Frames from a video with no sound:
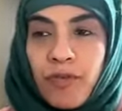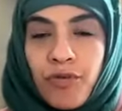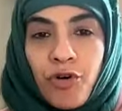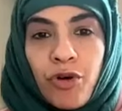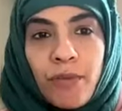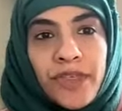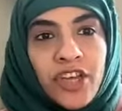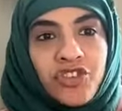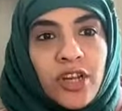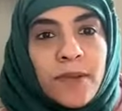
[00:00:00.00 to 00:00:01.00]
a program that
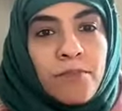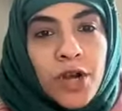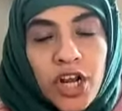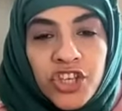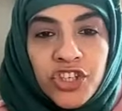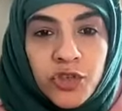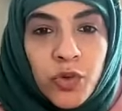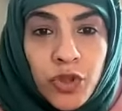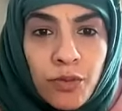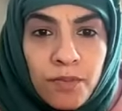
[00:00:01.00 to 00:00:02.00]
actually merges
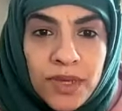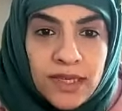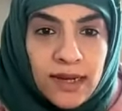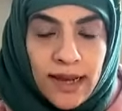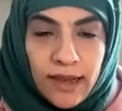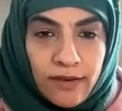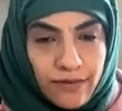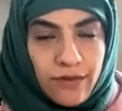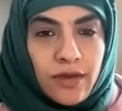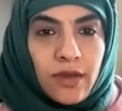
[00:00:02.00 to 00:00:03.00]
with your busy
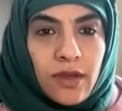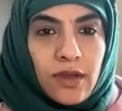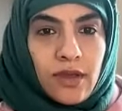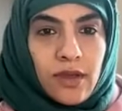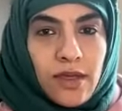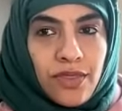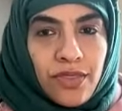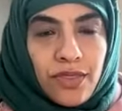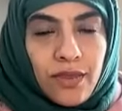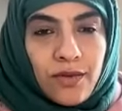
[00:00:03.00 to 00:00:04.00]
life,
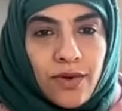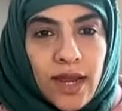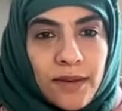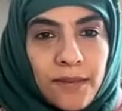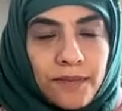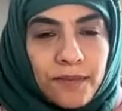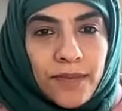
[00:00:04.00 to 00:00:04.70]
right?